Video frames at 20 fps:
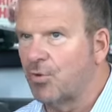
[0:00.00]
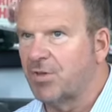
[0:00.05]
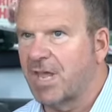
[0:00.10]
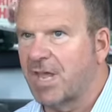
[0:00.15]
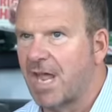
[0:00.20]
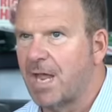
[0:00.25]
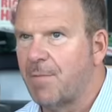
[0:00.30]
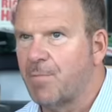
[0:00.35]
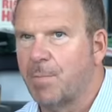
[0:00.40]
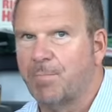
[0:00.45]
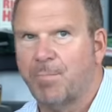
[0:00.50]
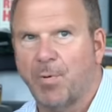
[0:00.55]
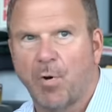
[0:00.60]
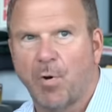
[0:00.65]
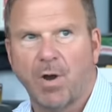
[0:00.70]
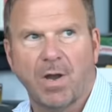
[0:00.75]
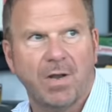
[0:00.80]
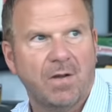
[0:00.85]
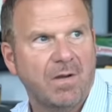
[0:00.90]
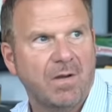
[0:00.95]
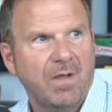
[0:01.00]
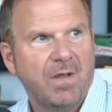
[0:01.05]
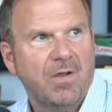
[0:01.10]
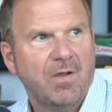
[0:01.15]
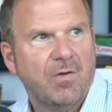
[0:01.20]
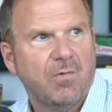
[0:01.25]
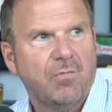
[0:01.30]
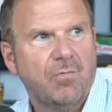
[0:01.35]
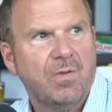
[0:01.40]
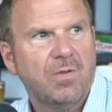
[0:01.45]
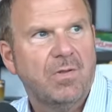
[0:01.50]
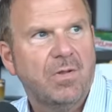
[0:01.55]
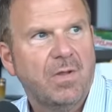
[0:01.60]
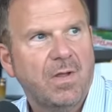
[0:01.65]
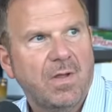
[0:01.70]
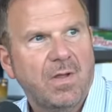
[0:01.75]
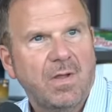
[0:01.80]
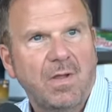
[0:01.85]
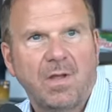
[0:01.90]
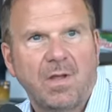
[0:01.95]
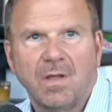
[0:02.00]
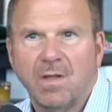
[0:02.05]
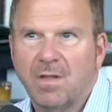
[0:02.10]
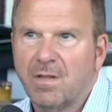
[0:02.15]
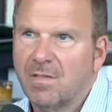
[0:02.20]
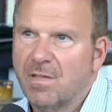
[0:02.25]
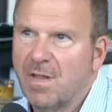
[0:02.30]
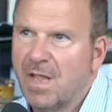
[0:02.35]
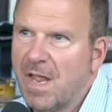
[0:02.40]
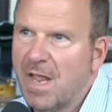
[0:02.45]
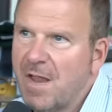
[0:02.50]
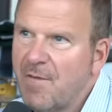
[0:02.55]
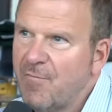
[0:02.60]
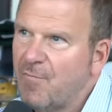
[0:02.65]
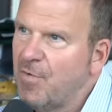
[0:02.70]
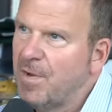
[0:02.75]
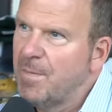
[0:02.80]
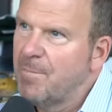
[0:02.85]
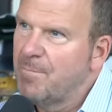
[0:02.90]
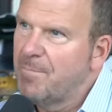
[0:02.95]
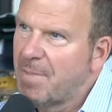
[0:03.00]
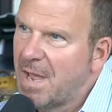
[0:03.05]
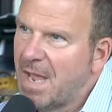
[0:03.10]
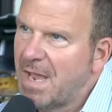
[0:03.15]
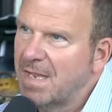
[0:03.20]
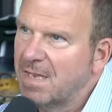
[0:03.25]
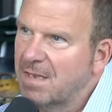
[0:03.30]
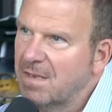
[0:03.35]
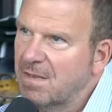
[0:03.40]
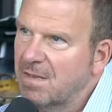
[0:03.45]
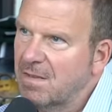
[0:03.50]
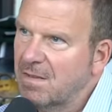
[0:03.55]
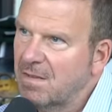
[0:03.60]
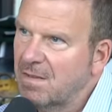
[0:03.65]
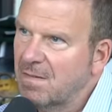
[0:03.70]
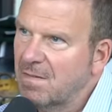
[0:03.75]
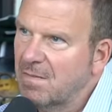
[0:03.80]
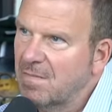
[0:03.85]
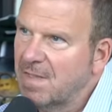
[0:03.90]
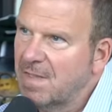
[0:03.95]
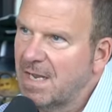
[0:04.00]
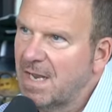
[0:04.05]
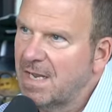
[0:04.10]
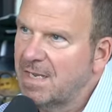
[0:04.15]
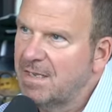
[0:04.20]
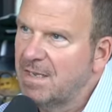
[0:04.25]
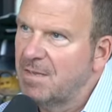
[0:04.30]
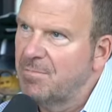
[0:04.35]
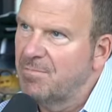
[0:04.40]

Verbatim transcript: came yeah. apart. Yep. Every bank that I did